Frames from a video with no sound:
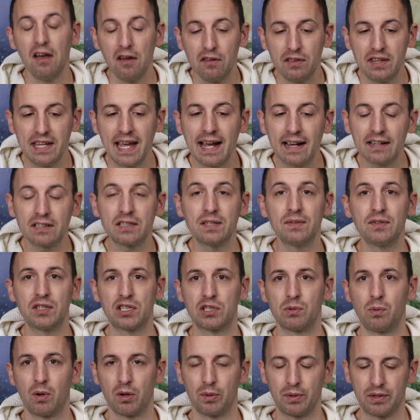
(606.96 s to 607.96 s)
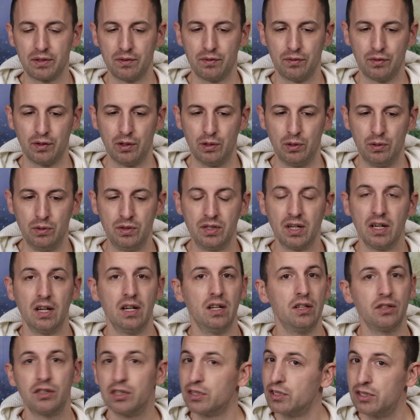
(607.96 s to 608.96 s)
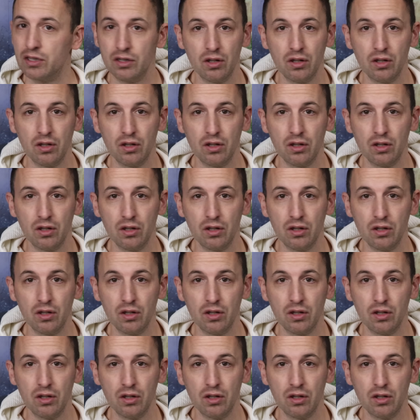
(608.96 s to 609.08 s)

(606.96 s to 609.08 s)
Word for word: The act of swallowing food does